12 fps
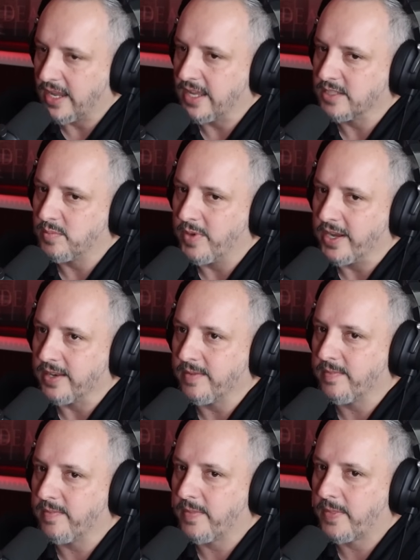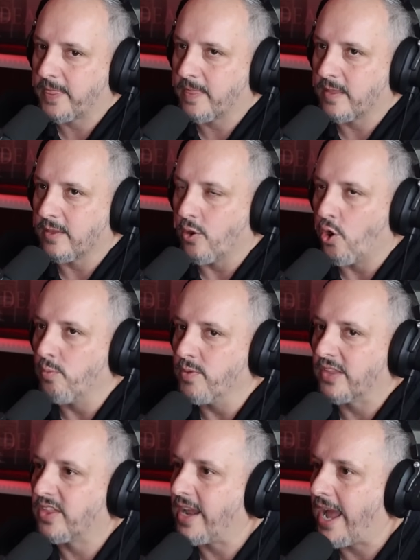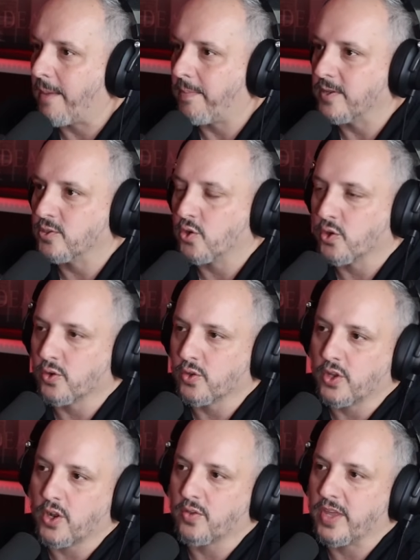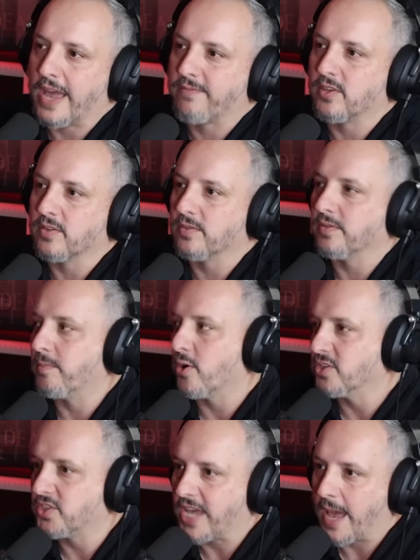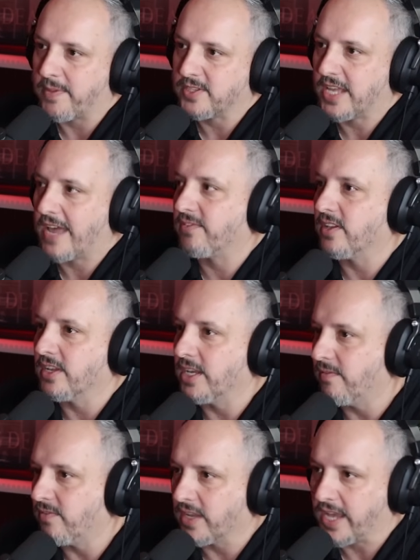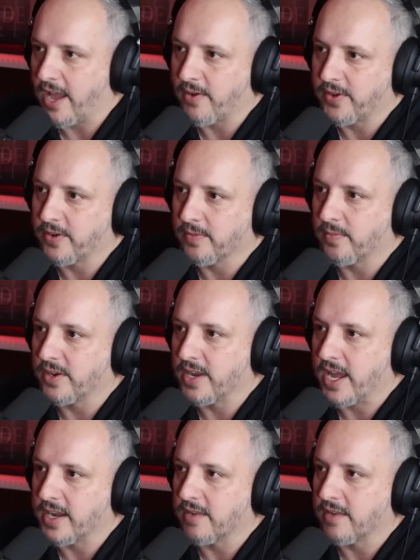is, but you hope nothing happens, or they have to, emergency happens, they have to leave the county or whatnot.